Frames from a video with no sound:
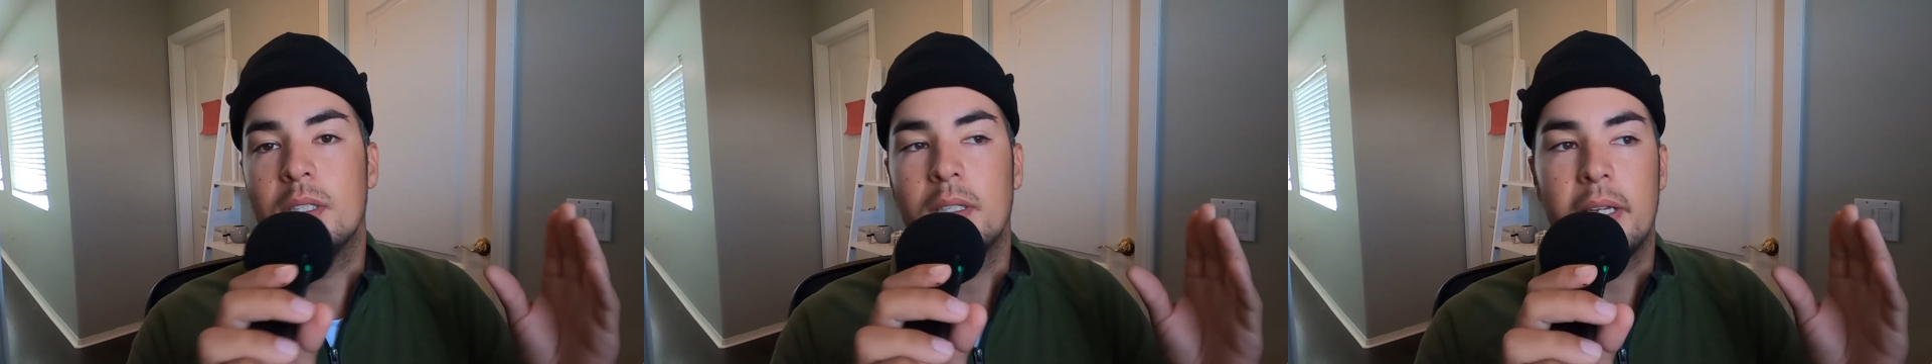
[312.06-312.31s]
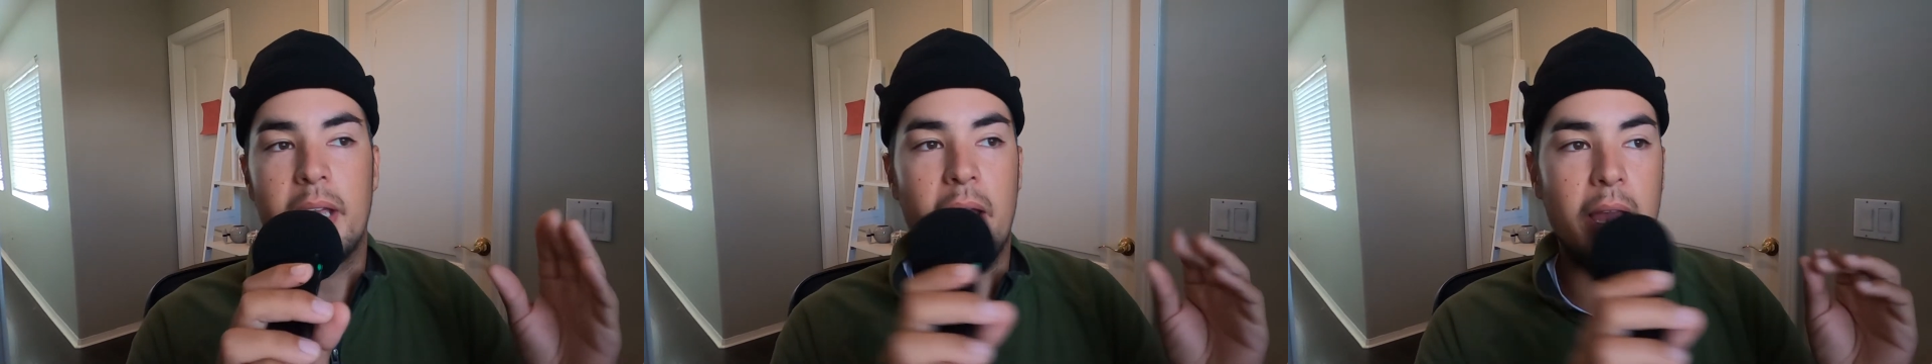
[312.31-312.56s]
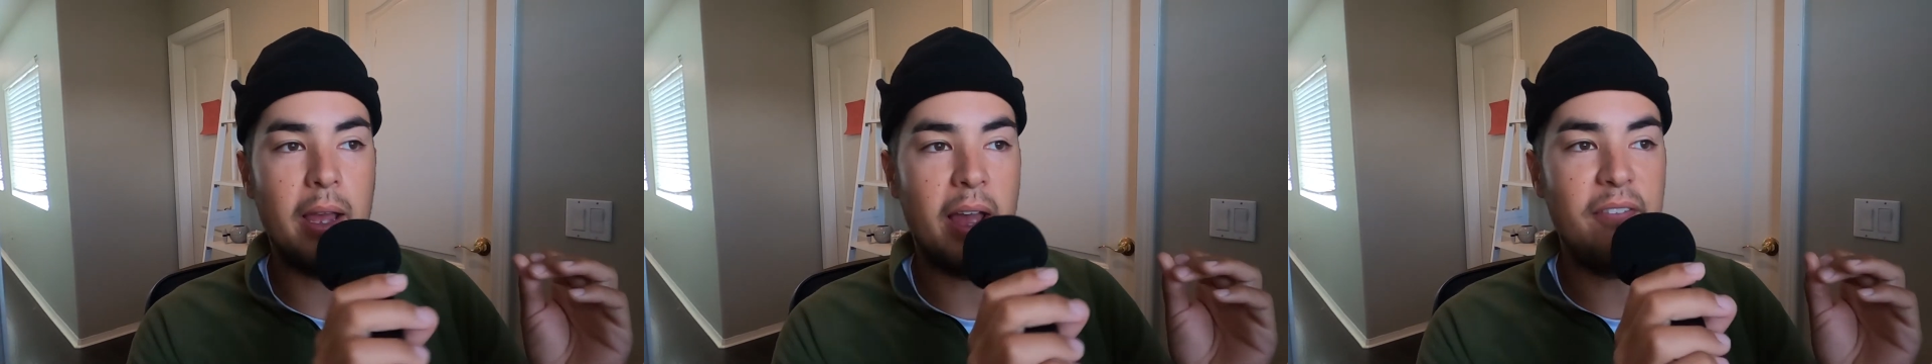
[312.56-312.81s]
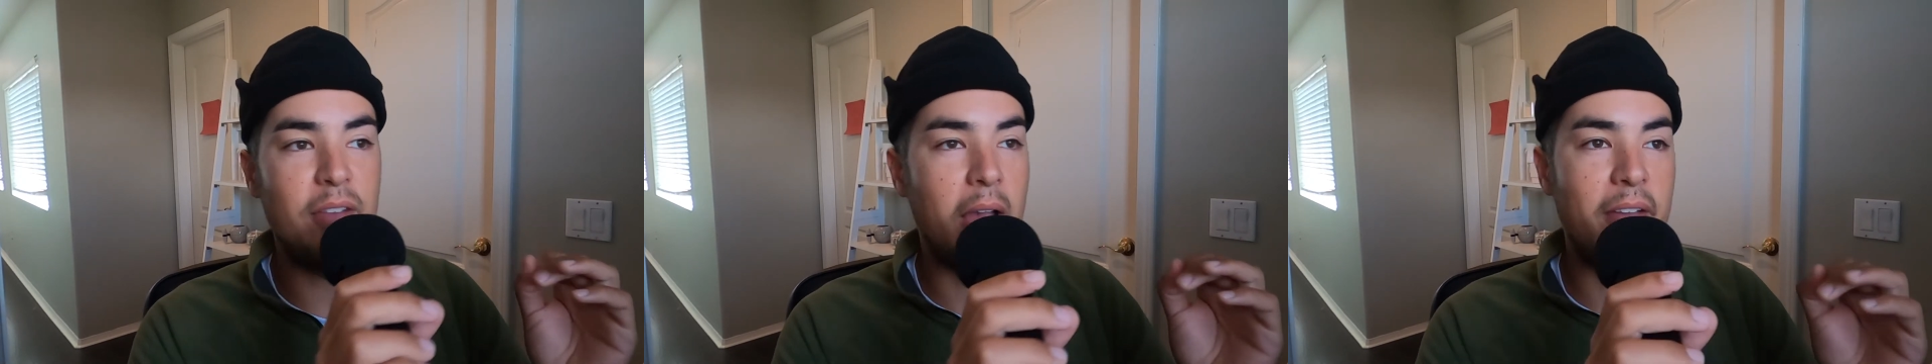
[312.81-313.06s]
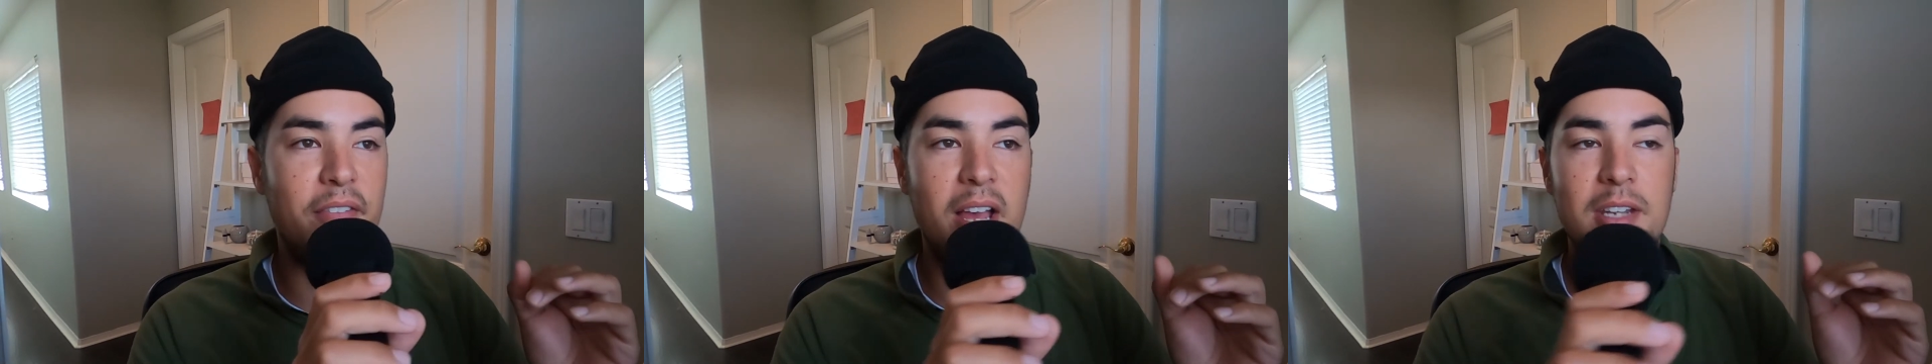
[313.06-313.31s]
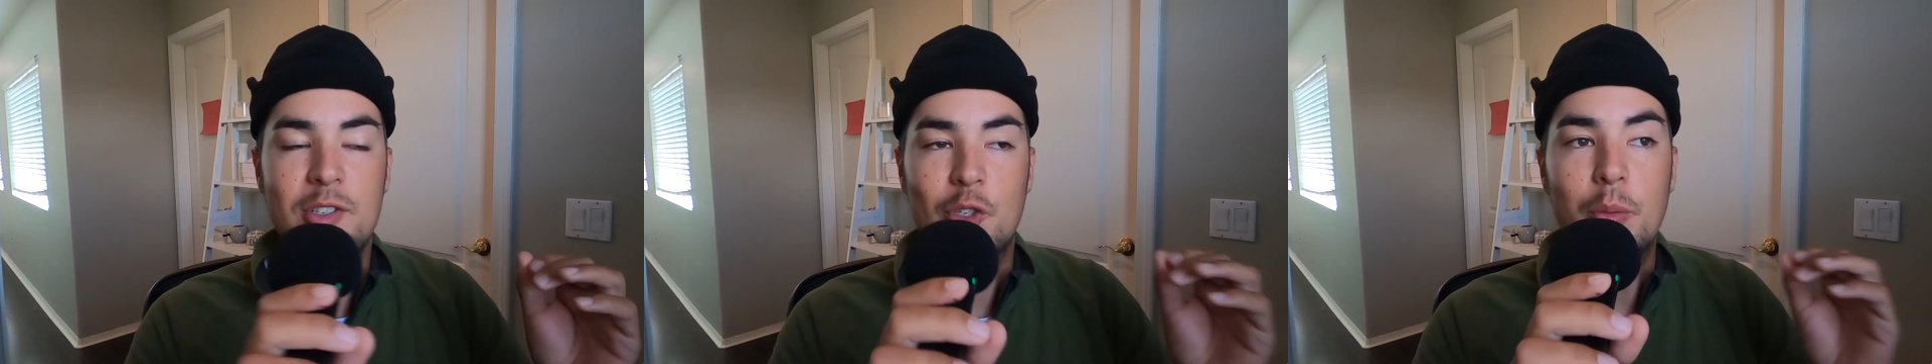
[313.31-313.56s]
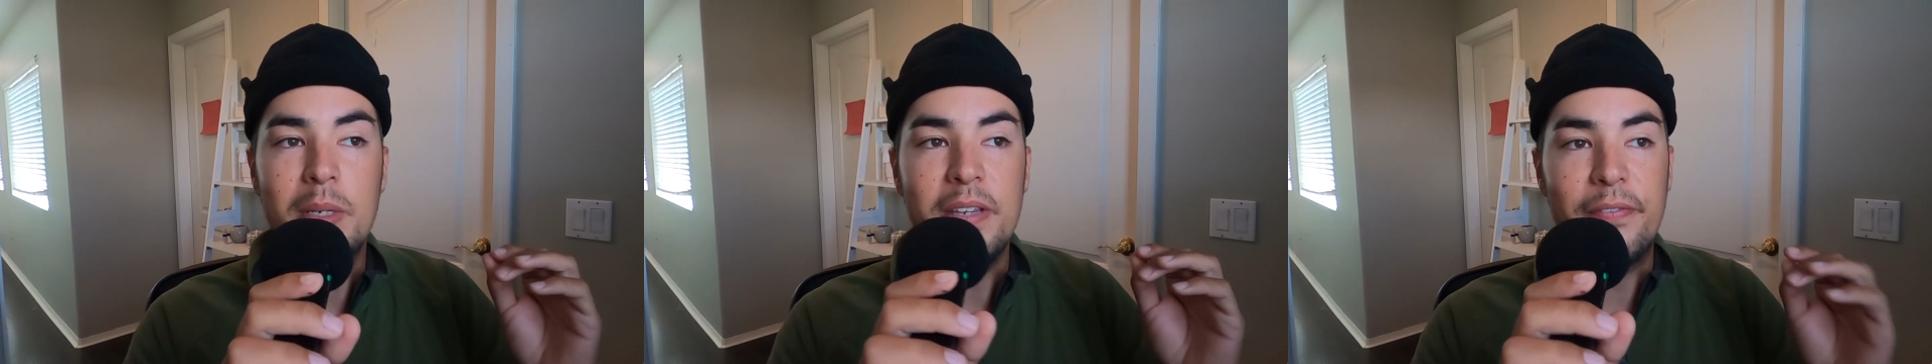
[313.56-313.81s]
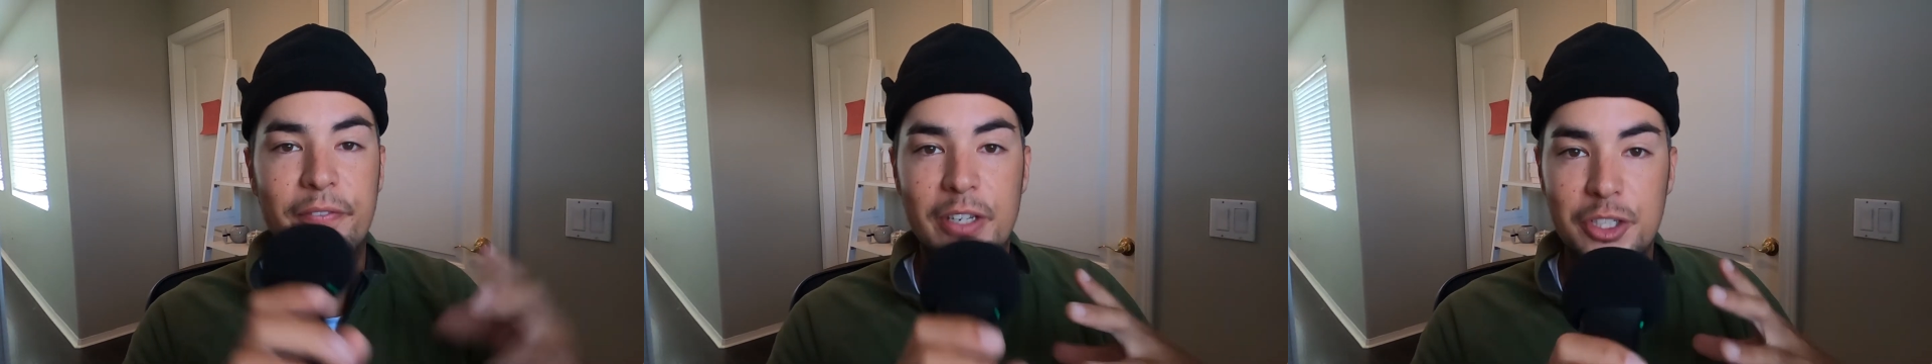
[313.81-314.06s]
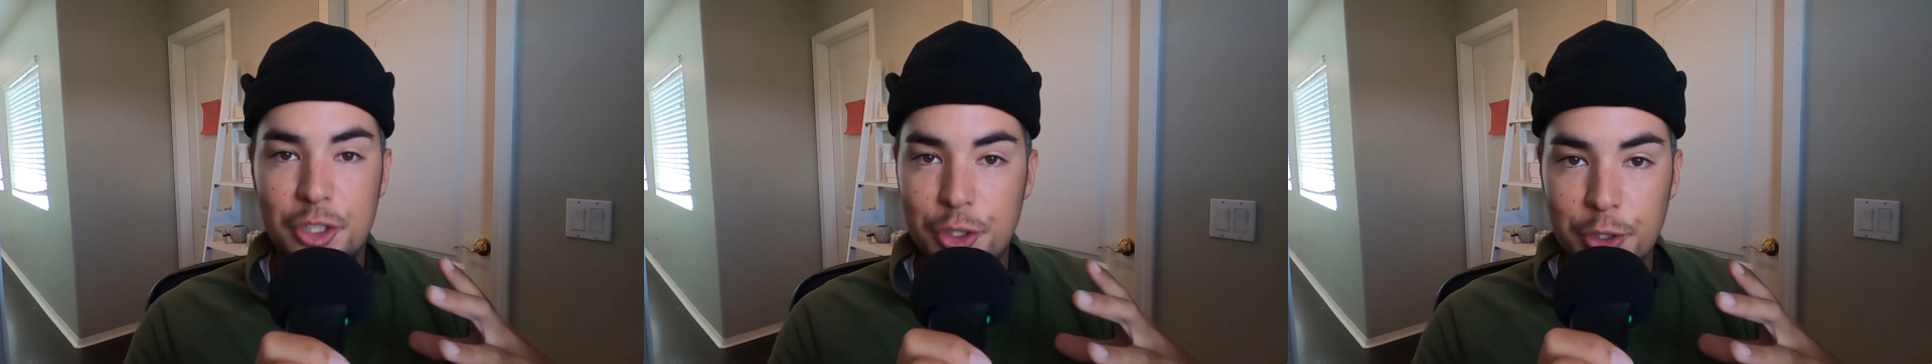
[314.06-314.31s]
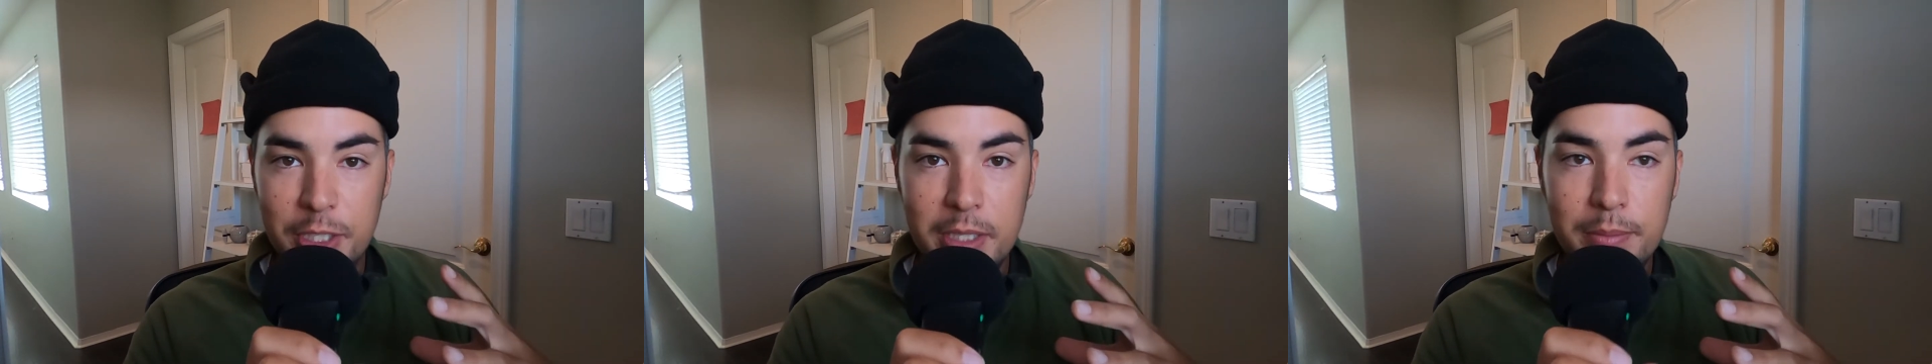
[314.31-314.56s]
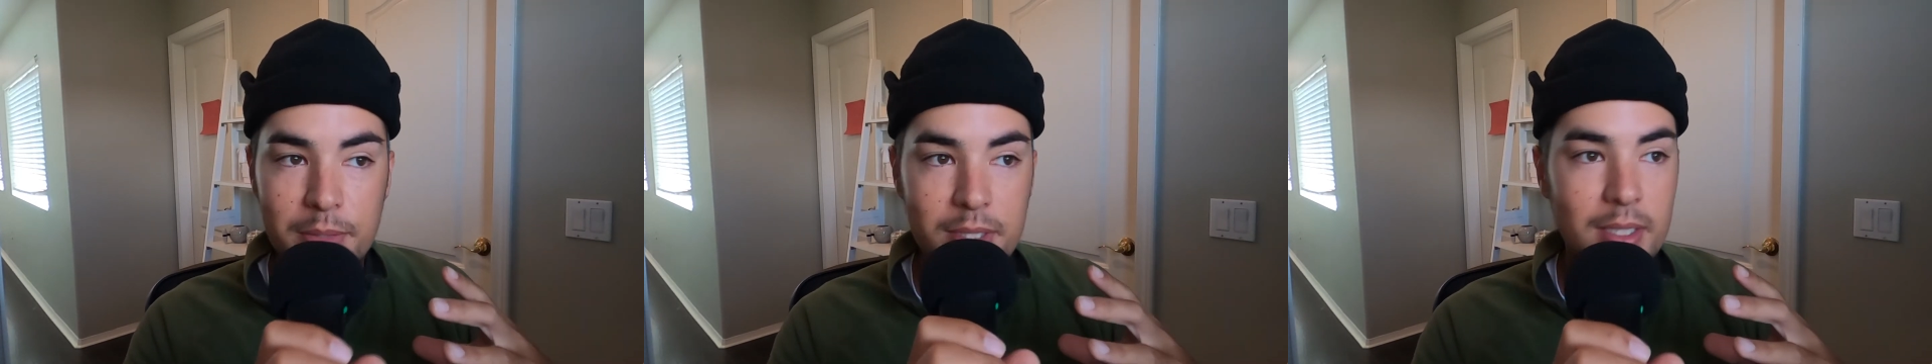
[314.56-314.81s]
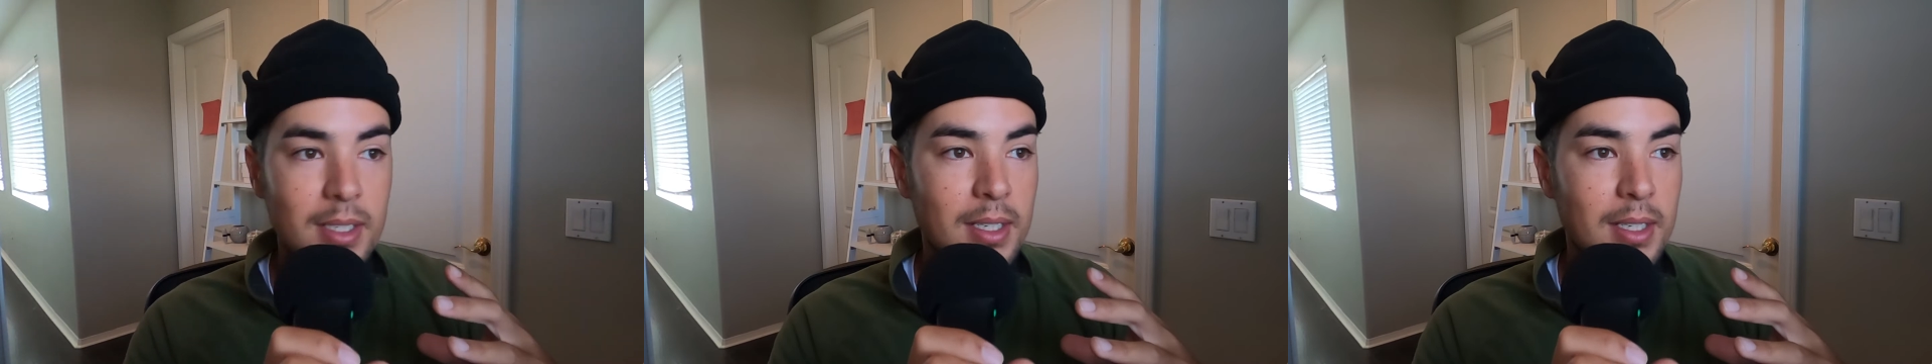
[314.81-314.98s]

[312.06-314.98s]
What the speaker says: Like I've had so many fish dreams.